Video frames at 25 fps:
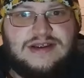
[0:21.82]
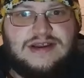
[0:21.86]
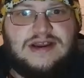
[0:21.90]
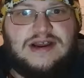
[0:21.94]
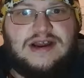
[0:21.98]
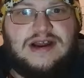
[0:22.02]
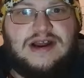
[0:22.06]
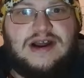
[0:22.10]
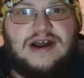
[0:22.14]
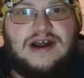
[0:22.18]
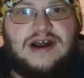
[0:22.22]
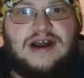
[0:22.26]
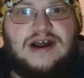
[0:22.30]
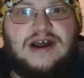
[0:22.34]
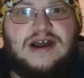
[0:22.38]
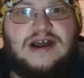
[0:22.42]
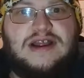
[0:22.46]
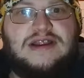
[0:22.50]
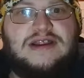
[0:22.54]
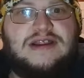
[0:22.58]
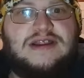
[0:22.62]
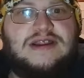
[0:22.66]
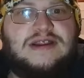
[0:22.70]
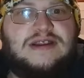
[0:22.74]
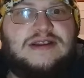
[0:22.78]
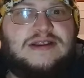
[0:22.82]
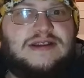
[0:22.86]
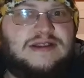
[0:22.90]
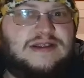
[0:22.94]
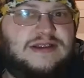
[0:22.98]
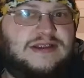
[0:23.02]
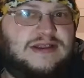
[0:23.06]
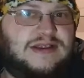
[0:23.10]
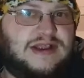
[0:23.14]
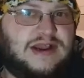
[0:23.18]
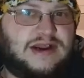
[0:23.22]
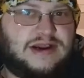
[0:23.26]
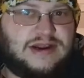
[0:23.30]
Uh,
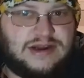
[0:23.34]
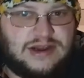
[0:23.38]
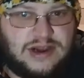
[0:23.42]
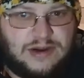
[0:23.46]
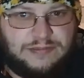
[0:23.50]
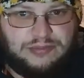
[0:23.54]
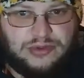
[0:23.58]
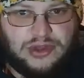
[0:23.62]
I'm going to